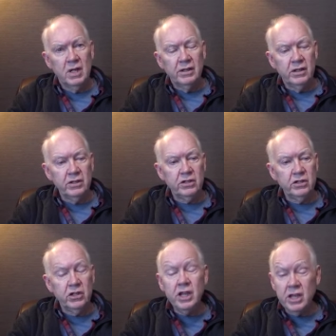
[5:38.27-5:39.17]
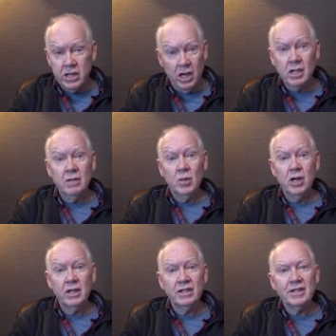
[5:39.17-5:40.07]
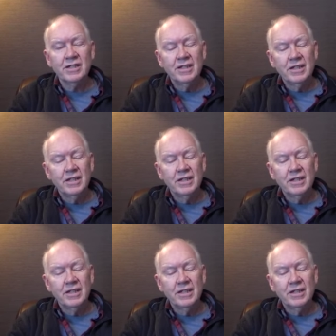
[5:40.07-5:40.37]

Now, this is the young Marx,